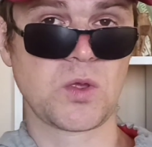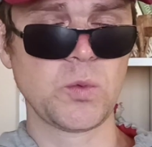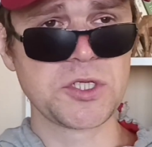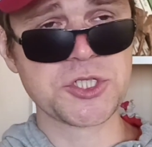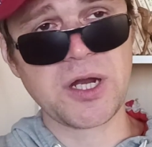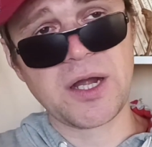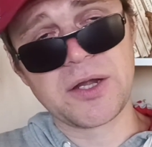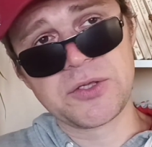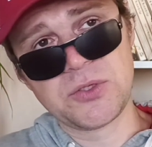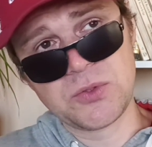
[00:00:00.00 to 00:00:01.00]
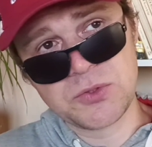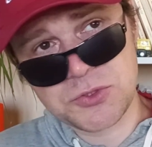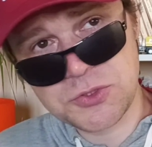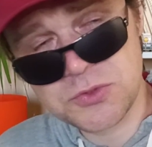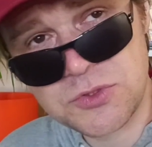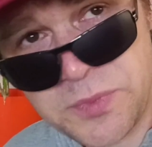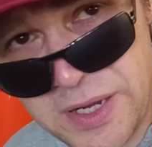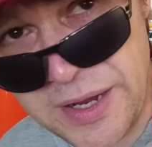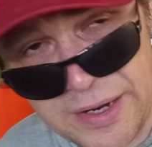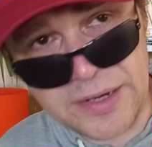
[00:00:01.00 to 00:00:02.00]
which car you should
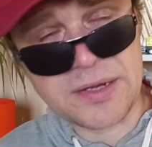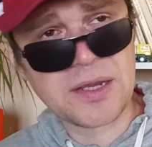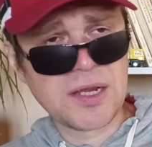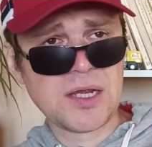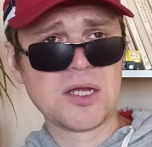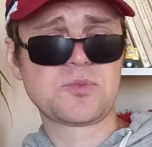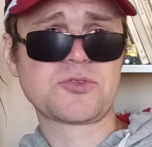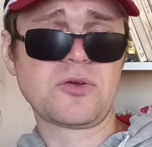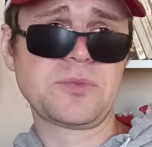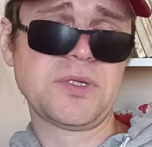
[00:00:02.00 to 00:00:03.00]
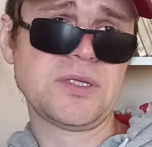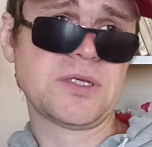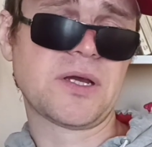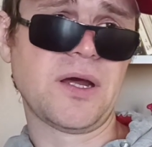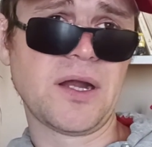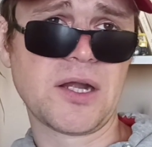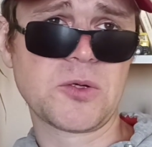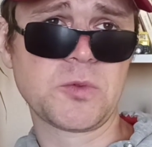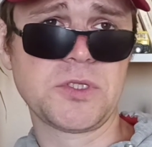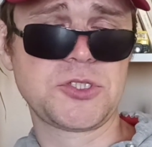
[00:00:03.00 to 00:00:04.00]
buy? Probably a
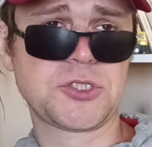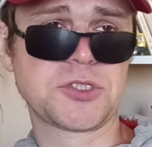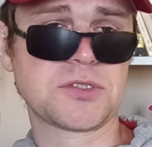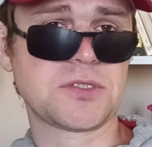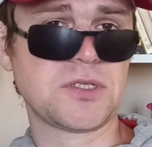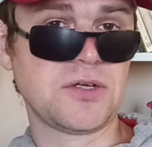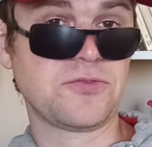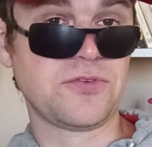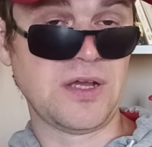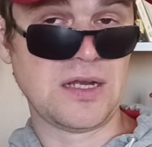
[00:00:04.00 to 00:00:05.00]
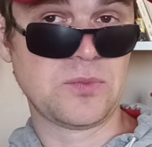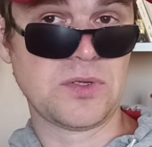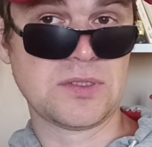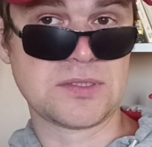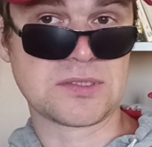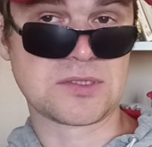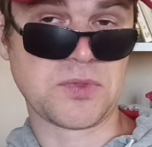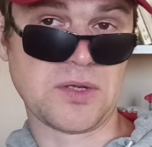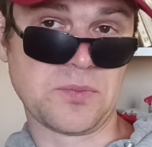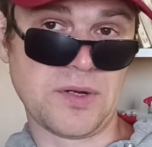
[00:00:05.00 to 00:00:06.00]
car which available in
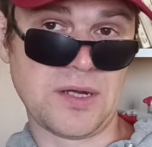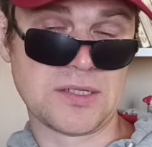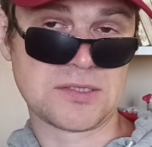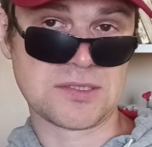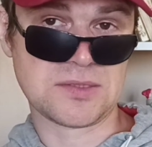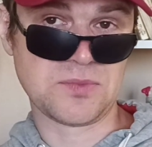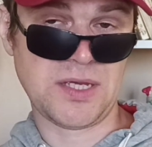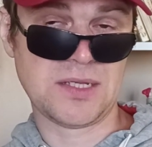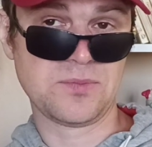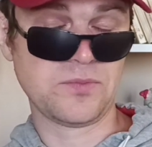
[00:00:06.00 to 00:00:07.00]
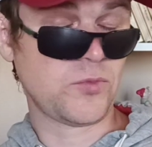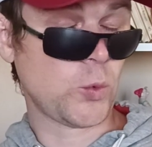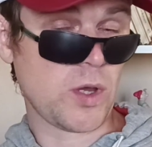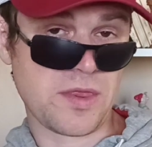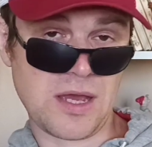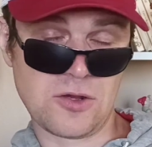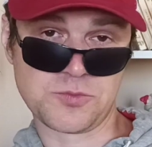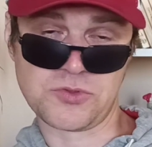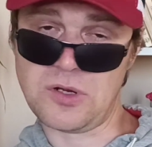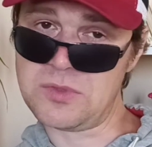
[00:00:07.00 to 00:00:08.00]
spare parts
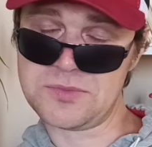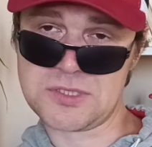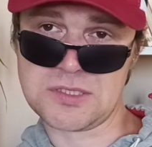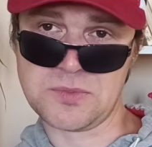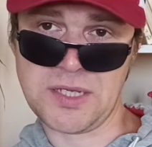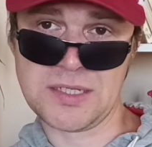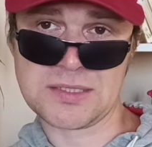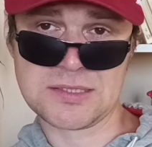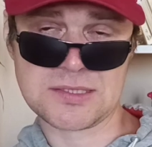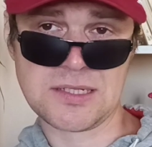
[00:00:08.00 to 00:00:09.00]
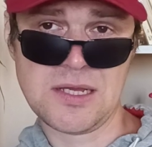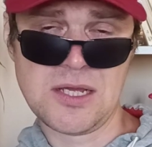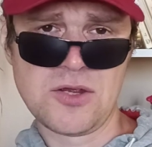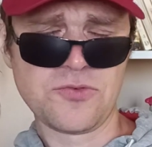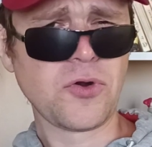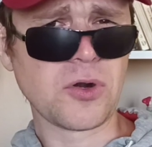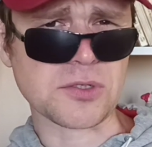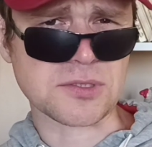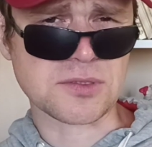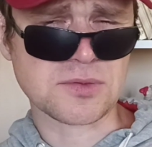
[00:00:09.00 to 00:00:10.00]
without problems in maintenance.
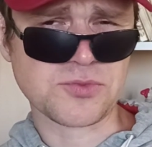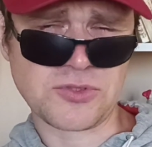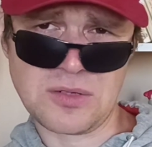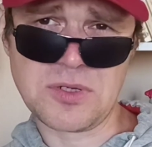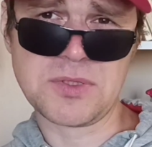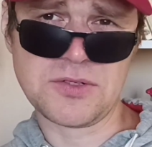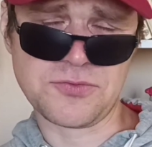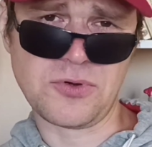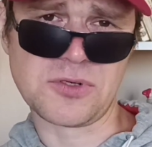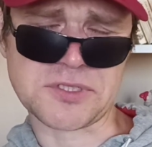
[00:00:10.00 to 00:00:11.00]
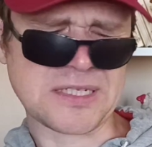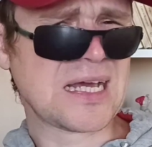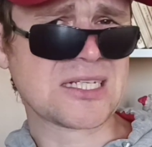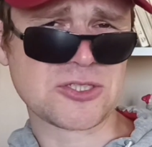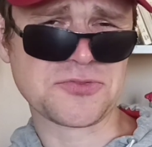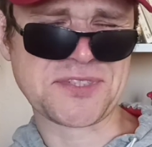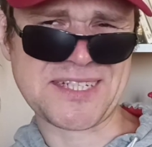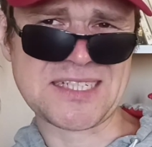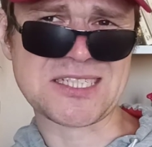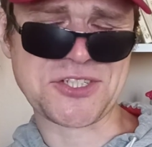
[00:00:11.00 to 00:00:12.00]
Ford, probably Ford. A lot of
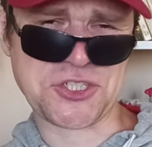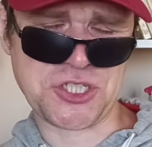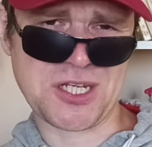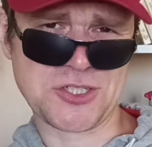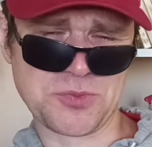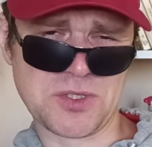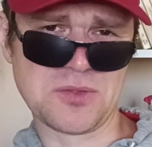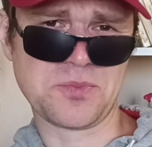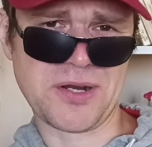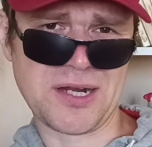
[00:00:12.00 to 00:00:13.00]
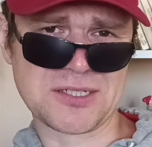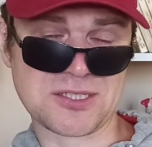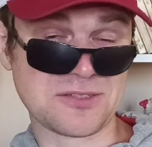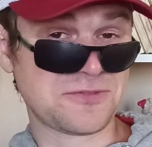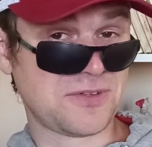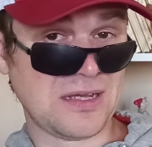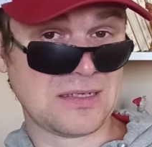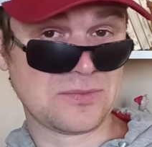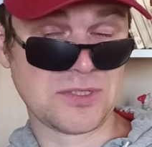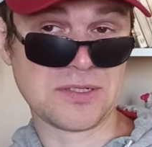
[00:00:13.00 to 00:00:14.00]
interchangeable parts
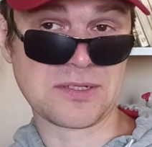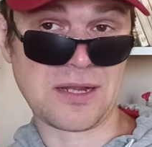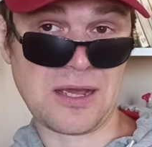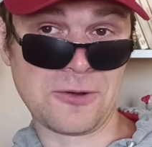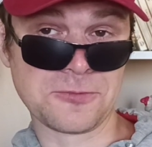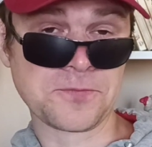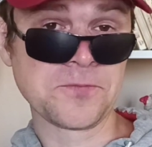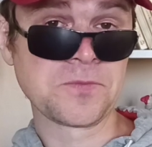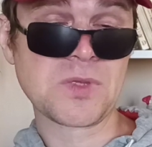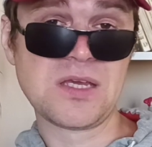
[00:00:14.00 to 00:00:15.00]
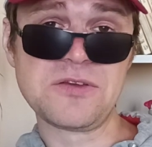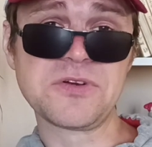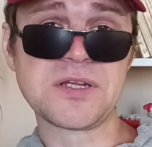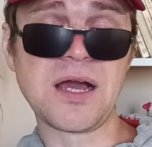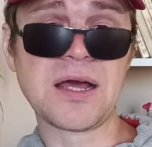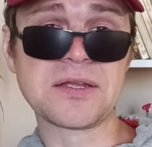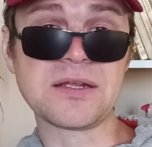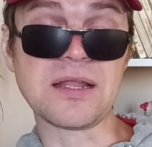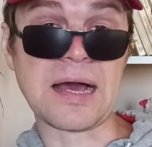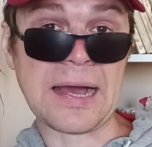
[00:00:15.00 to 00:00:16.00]
available now. Even
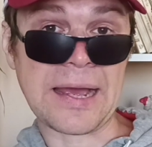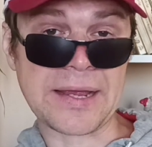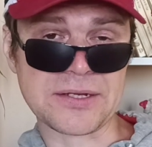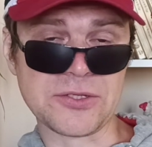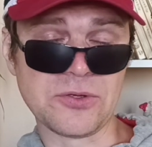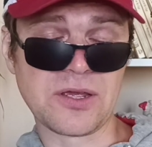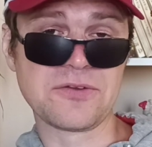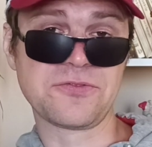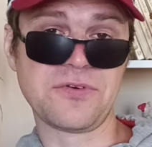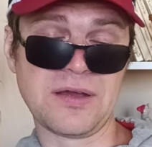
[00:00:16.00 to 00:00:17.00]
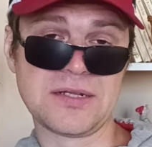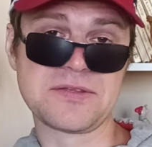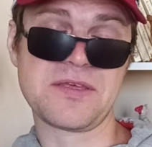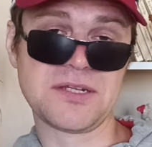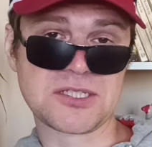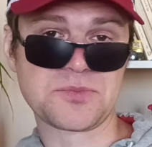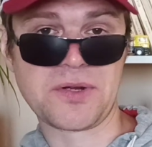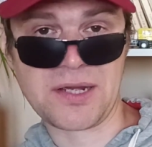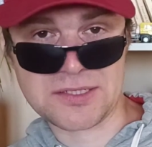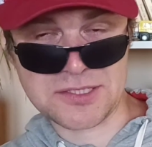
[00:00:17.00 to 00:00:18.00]
online, you can find these
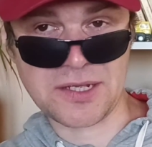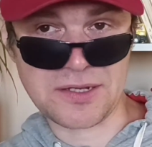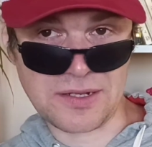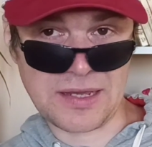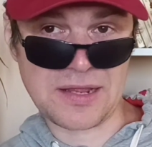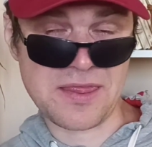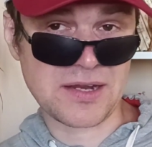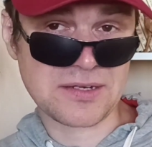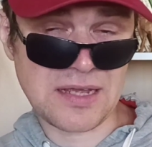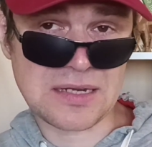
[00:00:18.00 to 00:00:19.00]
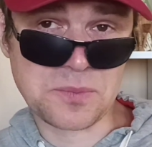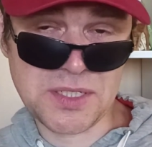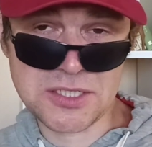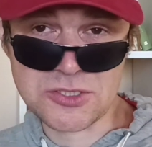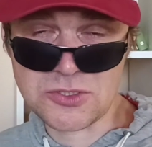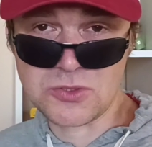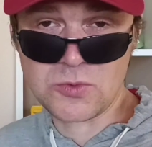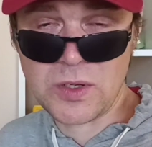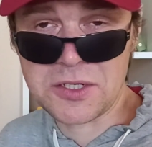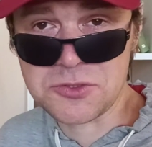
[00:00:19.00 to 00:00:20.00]
parts online. That not means you
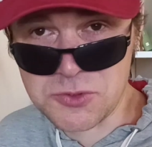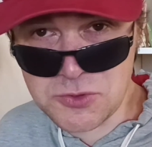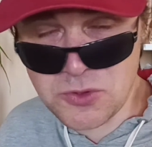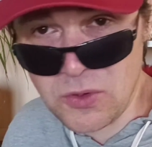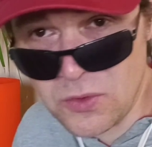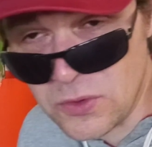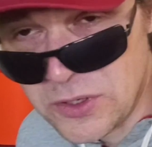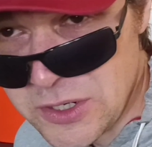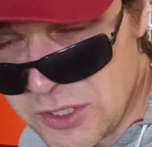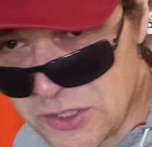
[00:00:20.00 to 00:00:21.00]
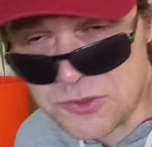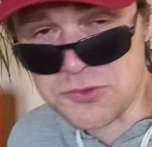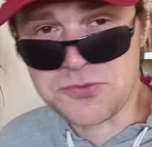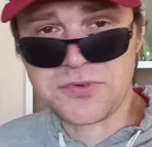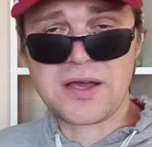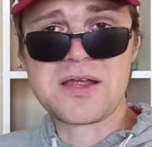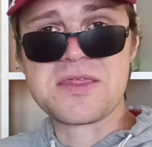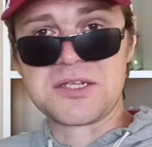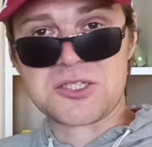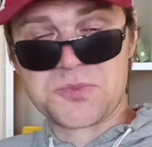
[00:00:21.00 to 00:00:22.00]
want to go to find
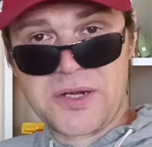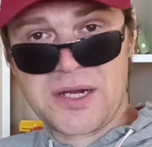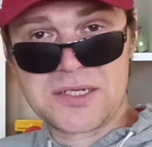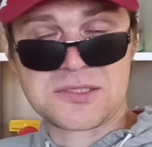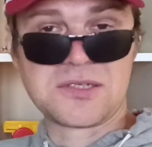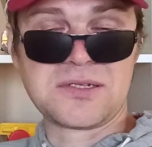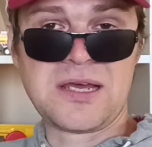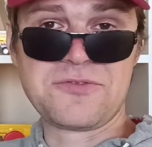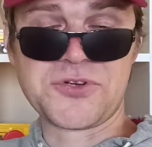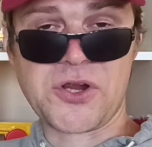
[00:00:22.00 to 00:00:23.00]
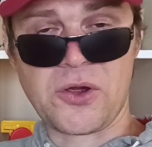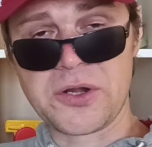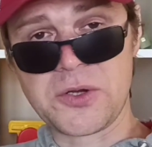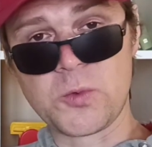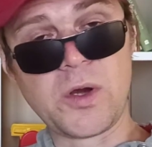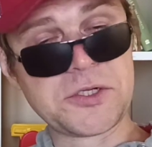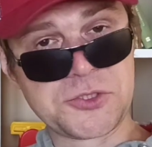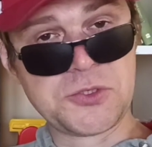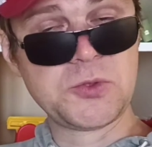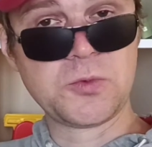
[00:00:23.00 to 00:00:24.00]
these parts on every corner
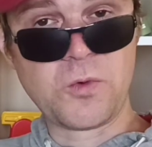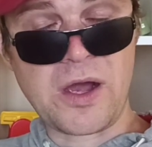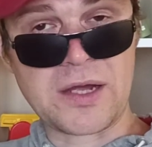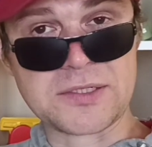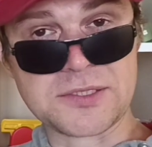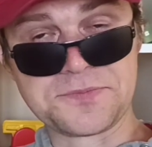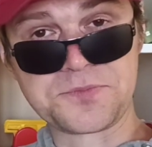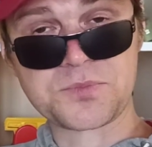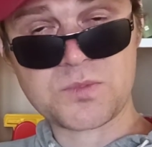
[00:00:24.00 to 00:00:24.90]
what you want.